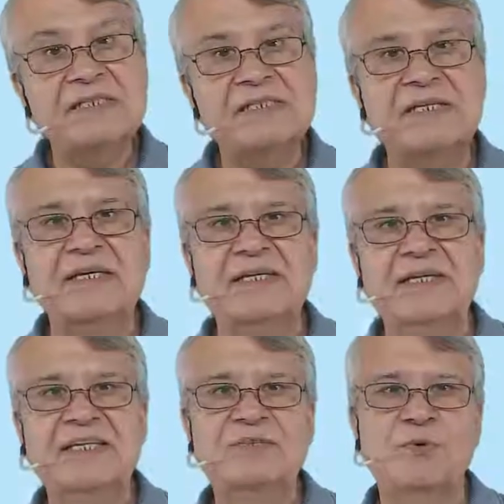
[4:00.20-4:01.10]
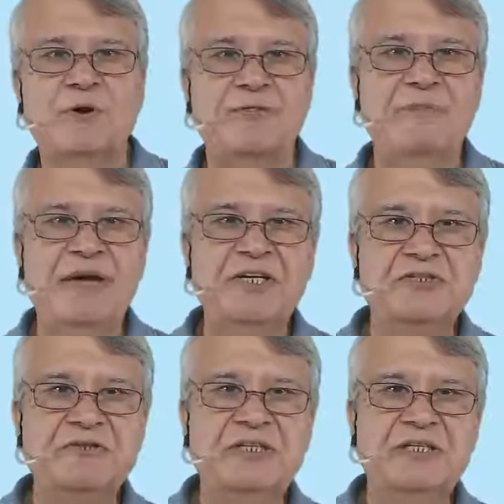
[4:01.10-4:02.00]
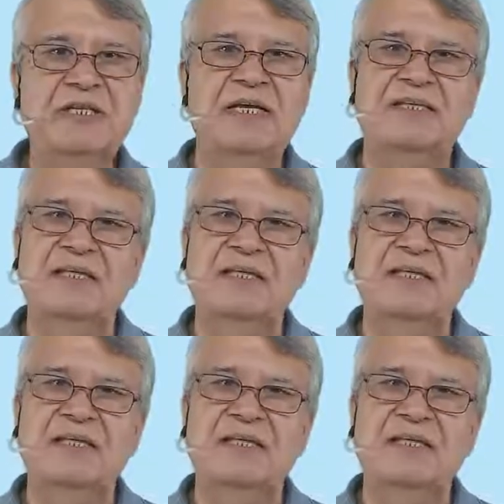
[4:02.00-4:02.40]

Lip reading: this, it is worth mentioning